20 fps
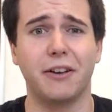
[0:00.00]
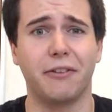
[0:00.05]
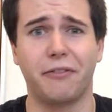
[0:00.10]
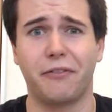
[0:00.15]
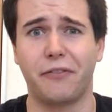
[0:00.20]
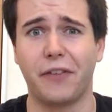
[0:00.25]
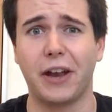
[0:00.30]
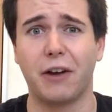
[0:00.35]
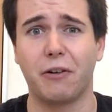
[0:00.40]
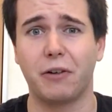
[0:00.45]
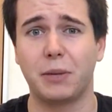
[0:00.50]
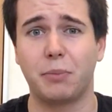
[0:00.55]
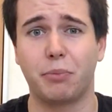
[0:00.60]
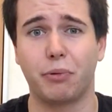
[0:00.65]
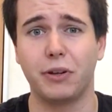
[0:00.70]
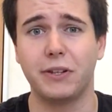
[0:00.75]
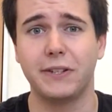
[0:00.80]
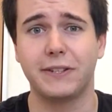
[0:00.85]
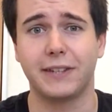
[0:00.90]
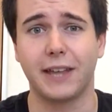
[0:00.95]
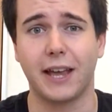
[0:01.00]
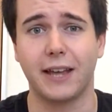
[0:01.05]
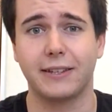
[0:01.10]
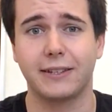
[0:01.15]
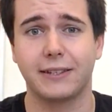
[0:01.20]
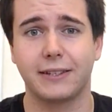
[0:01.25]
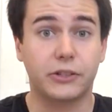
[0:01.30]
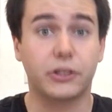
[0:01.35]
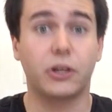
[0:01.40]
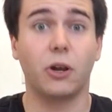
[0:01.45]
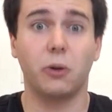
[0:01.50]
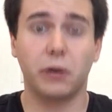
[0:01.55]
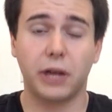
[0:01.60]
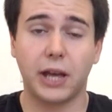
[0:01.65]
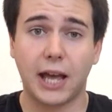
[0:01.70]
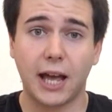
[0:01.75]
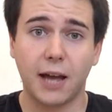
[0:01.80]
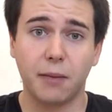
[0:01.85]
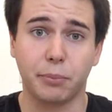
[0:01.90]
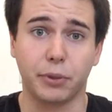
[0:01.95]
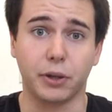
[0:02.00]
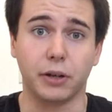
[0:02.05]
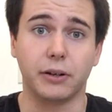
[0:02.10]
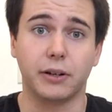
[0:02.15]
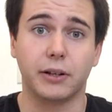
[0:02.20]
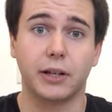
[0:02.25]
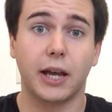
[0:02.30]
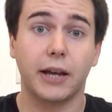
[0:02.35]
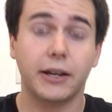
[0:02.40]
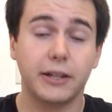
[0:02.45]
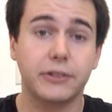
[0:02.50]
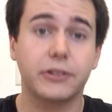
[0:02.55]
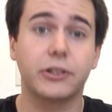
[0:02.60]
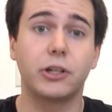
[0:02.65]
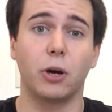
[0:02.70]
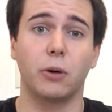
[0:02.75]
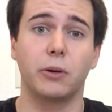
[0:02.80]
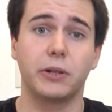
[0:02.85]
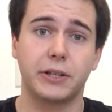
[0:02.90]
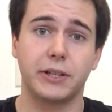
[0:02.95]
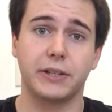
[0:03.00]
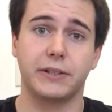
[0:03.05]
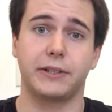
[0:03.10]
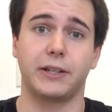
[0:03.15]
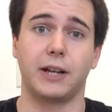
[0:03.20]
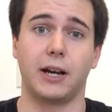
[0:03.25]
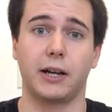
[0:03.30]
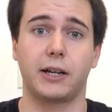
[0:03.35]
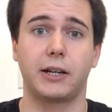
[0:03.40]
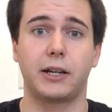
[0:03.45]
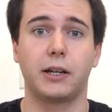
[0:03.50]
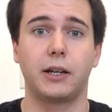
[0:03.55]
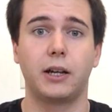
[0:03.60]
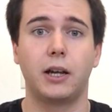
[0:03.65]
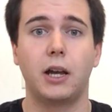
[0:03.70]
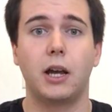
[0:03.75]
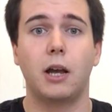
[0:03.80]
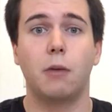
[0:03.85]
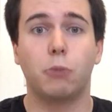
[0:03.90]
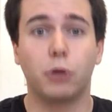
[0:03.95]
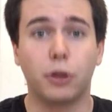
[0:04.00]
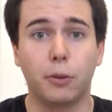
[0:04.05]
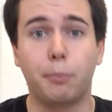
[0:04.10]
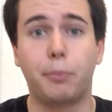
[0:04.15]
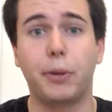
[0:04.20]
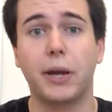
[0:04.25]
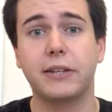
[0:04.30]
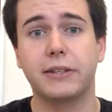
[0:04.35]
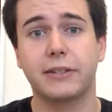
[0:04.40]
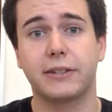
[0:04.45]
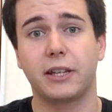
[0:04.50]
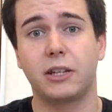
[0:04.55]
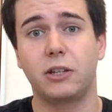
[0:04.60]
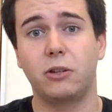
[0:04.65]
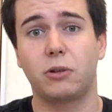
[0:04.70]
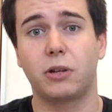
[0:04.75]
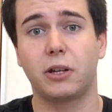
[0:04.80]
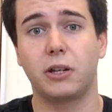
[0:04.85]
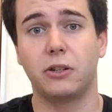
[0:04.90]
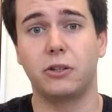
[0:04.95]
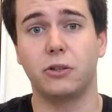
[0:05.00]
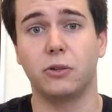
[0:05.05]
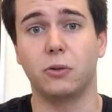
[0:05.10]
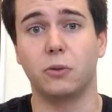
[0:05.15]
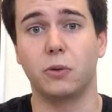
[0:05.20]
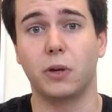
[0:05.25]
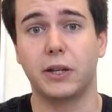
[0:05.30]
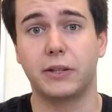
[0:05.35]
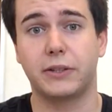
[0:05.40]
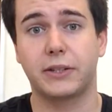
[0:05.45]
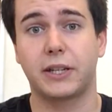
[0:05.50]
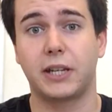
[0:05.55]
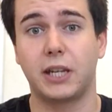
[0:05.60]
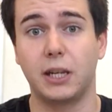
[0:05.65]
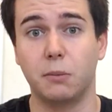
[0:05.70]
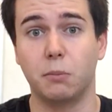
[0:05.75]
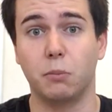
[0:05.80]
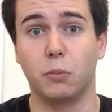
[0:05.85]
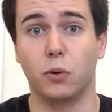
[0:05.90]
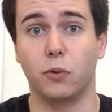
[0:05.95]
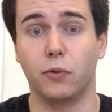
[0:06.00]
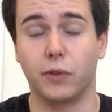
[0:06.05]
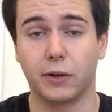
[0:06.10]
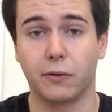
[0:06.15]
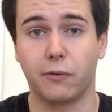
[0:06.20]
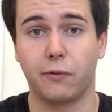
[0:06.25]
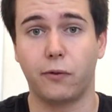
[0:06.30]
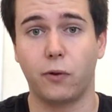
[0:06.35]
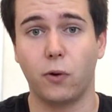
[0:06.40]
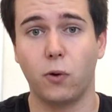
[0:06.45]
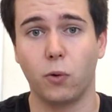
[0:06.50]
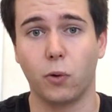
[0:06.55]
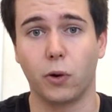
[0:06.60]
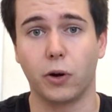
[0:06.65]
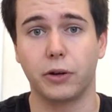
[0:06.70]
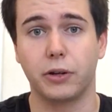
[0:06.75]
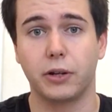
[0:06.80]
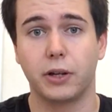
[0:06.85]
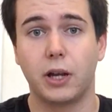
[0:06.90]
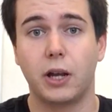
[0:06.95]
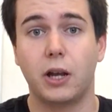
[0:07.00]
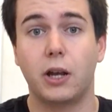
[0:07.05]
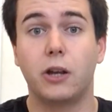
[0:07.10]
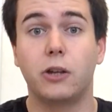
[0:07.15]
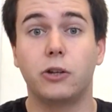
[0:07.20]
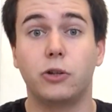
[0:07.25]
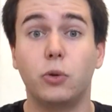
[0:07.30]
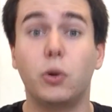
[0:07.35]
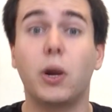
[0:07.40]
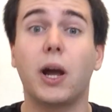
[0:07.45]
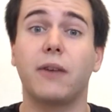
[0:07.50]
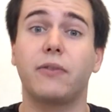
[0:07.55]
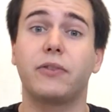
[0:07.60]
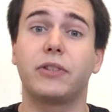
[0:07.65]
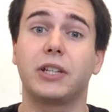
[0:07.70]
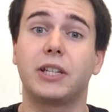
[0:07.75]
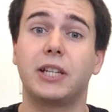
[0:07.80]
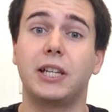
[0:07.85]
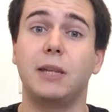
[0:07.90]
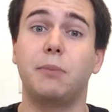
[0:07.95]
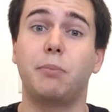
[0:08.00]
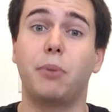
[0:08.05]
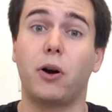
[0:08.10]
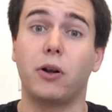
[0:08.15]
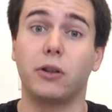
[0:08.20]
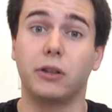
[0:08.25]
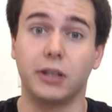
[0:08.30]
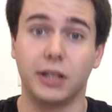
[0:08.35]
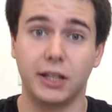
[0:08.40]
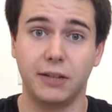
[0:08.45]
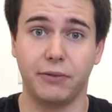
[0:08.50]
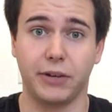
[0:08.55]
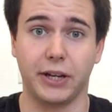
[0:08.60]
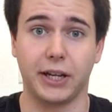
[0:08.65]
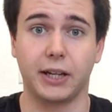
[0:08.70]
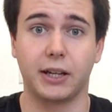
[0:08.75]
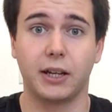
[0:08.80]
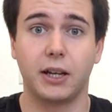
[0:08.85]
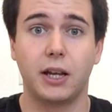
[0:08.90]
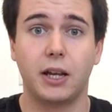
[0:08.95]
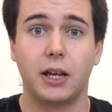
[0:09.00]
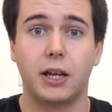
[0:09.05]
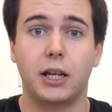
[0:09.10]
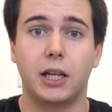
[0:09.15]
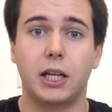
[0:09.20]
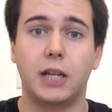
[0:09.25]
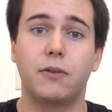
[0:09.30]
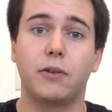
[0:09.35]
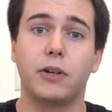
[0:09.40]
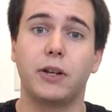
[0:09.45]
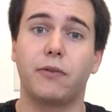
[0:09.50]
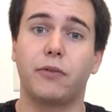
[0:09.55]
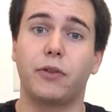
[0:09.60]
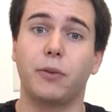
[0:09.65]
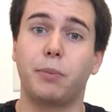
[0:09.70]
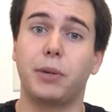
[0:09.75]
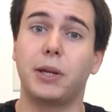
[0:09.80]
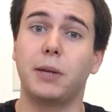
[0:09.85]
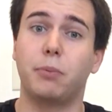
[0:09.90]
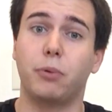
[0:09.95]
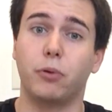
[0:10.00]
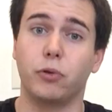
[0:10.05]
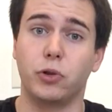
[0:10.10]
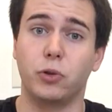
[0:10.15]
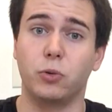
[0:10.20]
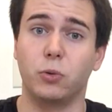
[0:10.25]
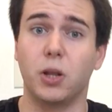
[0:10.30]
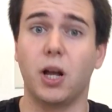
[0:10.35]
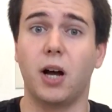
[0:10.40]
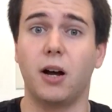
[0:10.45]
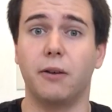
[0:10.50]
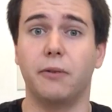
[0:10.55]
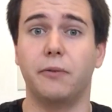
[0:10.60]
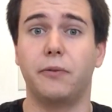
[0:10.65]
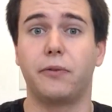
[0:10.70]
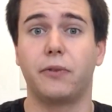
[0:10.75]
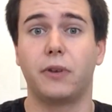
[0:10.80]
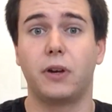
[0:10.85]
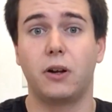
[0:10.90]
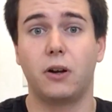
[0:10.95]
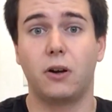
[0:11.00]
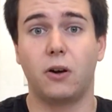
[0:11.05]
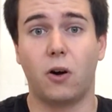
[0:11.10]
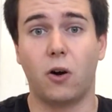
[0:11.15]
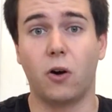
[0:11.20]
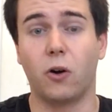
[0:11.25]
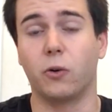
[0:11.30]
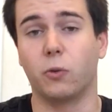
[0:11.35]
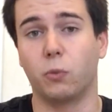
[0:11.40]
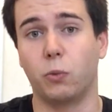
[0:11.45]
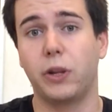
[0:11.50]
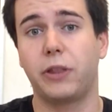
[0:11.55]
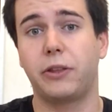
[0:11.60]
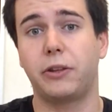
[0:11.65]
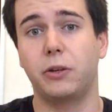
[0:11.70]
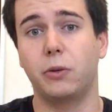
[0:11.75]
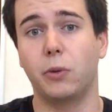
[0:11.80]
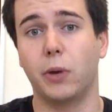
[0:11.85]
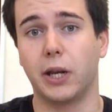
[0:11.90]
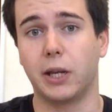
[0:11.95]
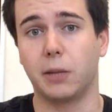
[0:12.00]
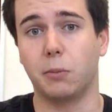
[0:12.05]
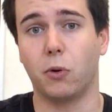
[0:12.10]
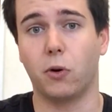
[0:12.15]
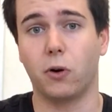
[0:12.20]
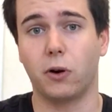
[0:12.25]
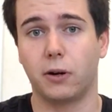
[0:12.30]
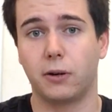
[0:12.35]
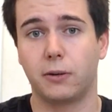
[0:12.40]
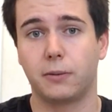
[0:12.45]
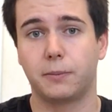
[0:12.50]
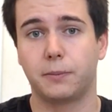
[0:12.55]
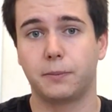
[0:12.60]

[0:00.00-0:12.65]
a fairy princess. It's going to happen, and it's going to suck. But the best thing you can do is keep moving forward. You have to keep on living, even if the people you love aren't with you anymore.